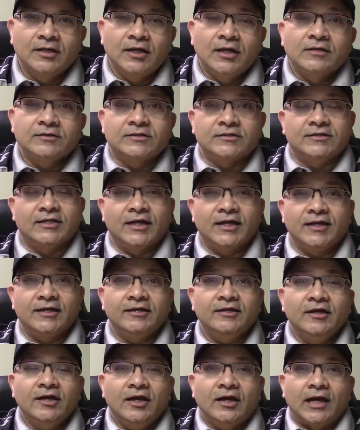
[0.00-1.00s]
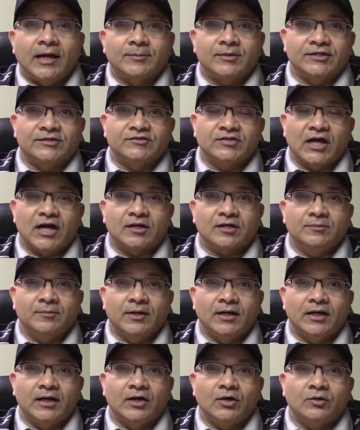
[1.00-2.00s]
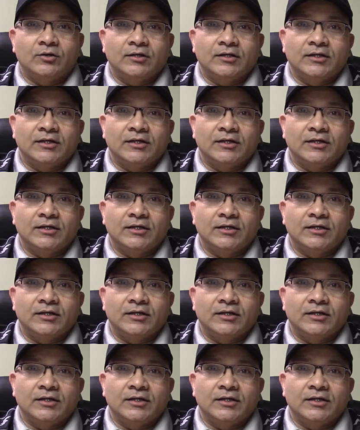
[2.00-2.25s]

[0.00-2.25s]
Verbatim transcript: Today I'm going to talk about